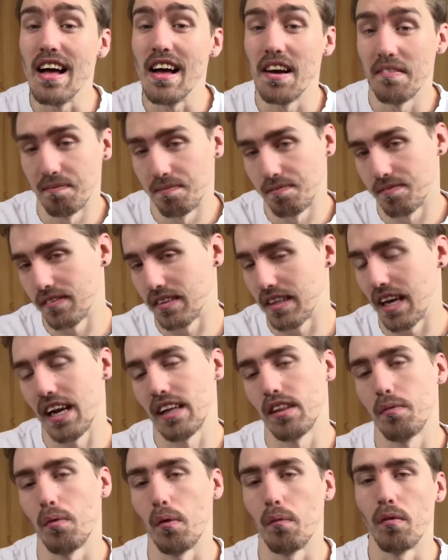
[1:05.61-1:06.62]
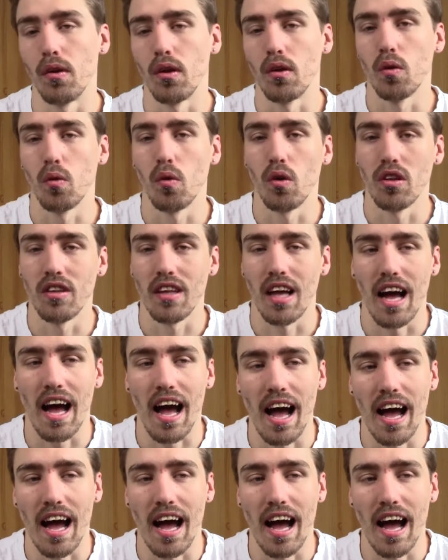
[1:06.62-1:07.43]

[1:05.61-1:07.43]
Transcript: uh, you have to put money towards that.